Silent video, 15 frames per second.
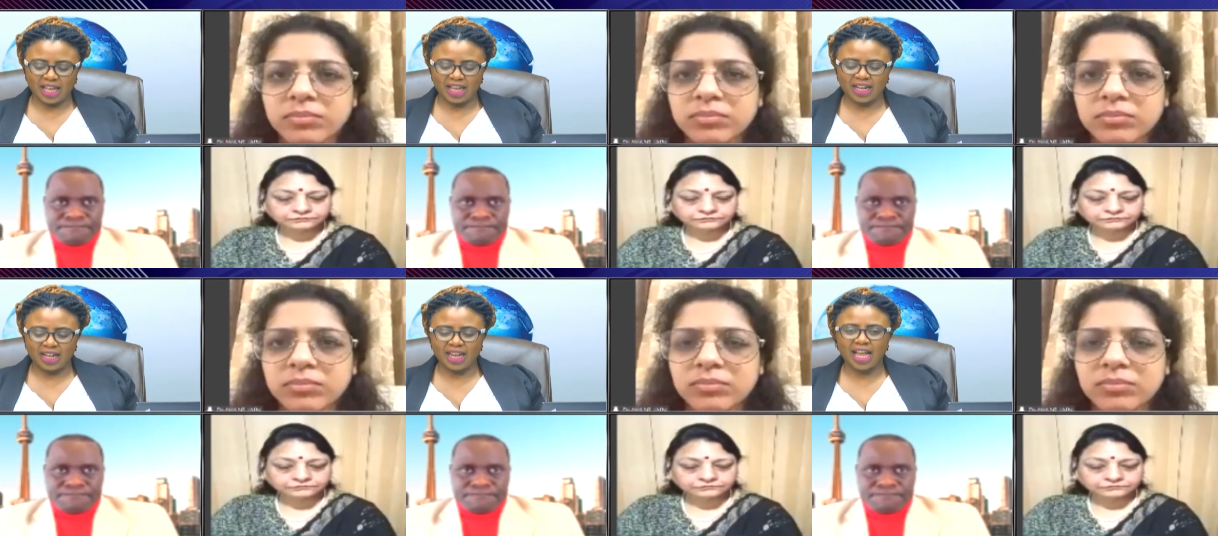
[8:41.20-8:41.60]

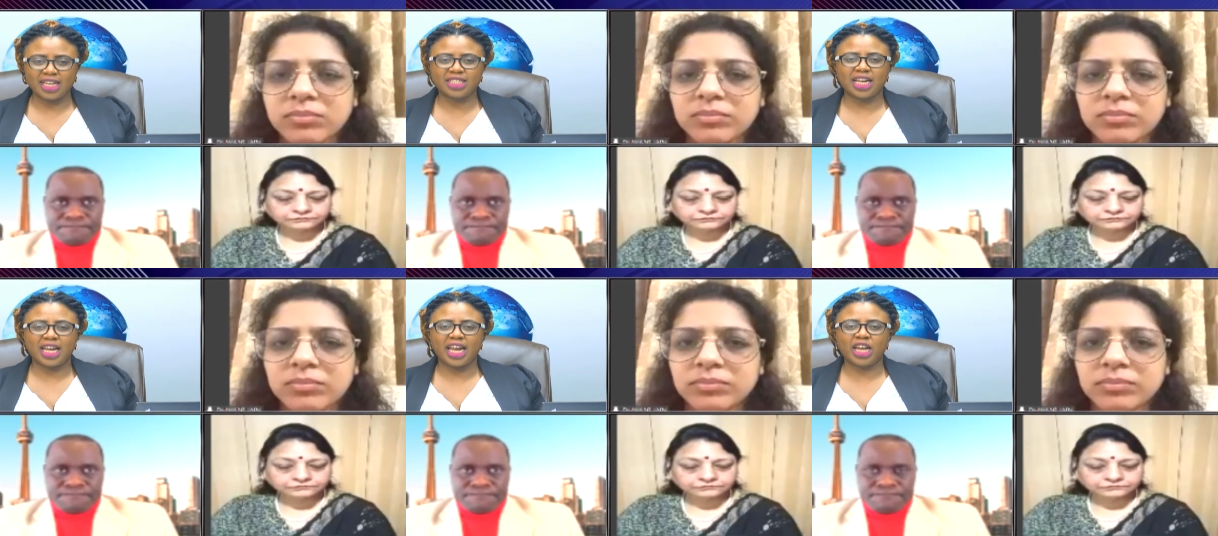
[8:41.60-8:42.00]

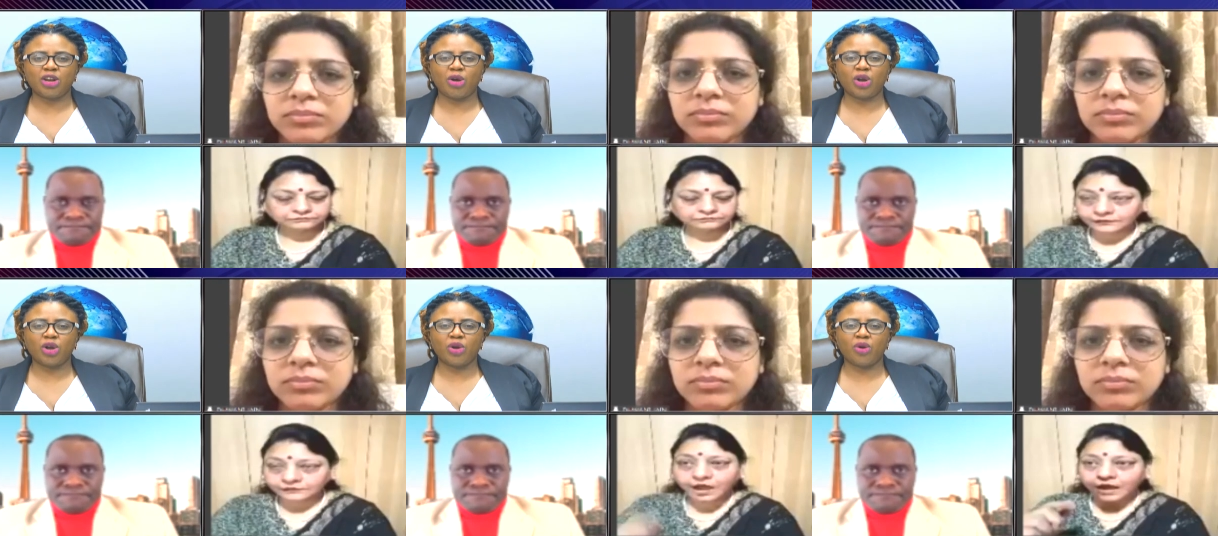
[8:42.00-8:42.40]
Speaker 1: Elijah
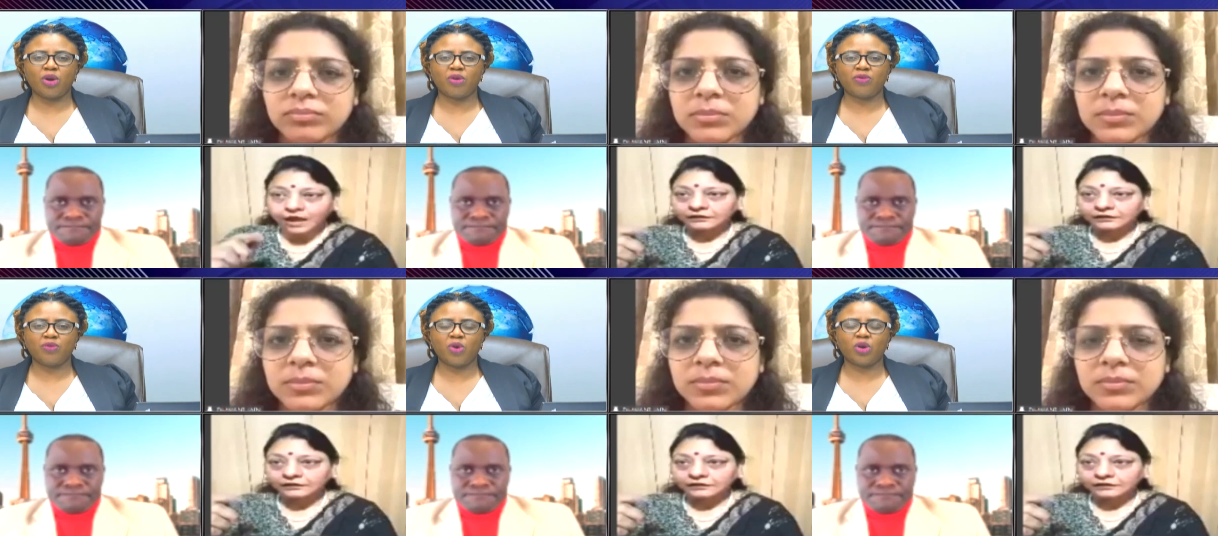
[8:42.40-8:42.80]
Inarko.
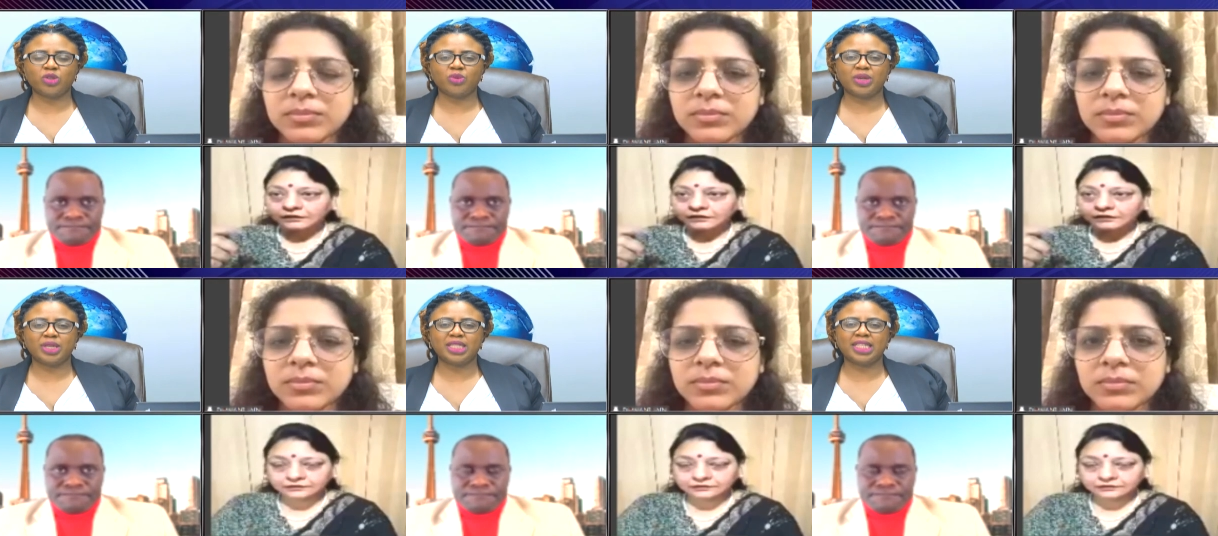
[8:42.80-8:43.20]
Of
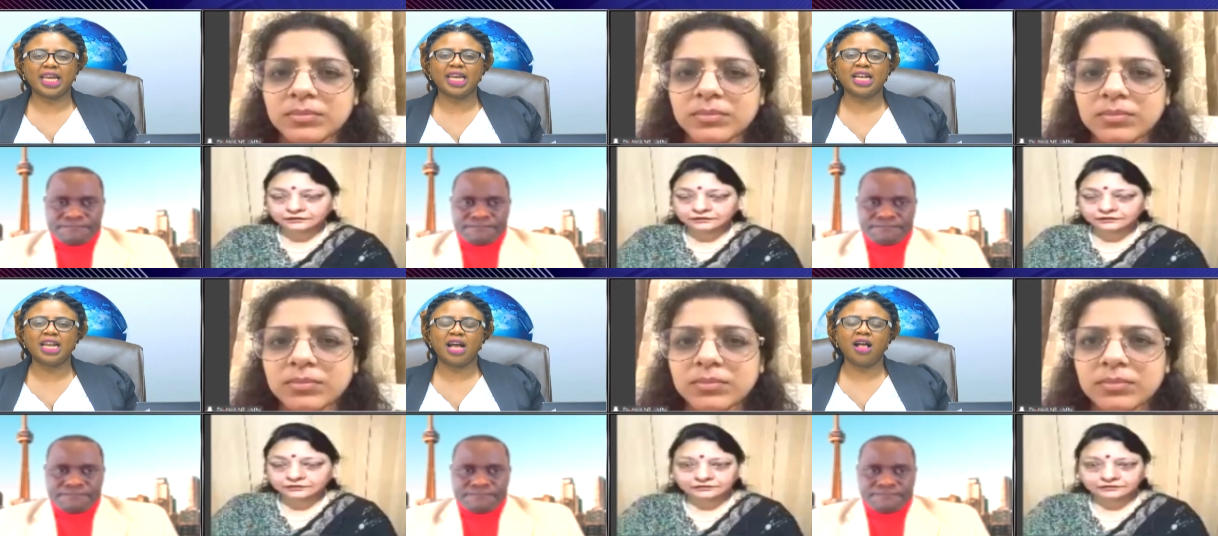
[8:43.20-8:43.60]
course, we're
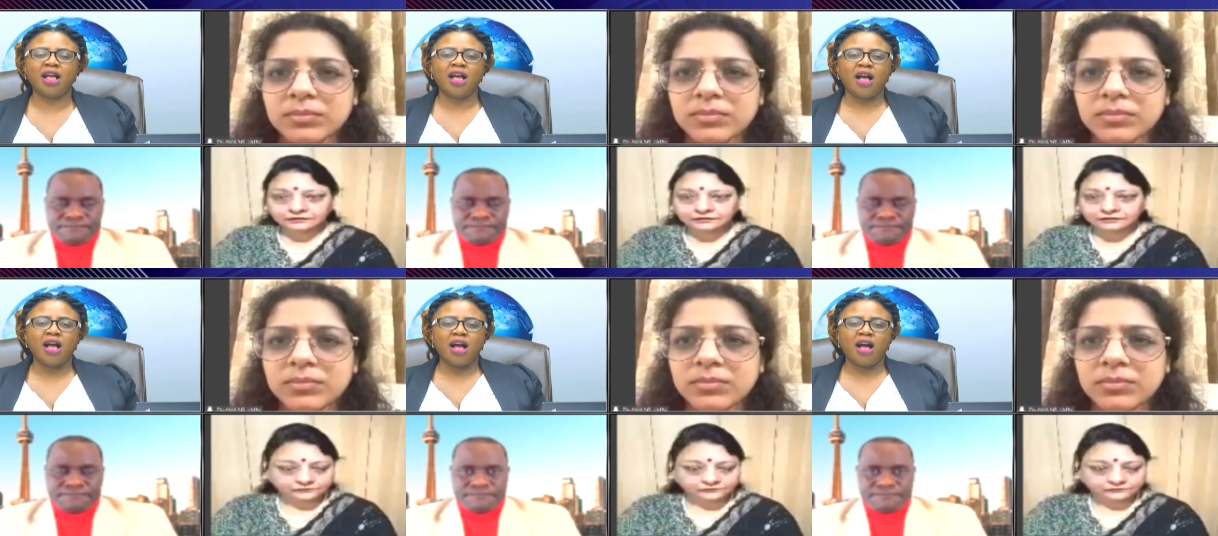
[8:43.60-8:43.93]
saying uh,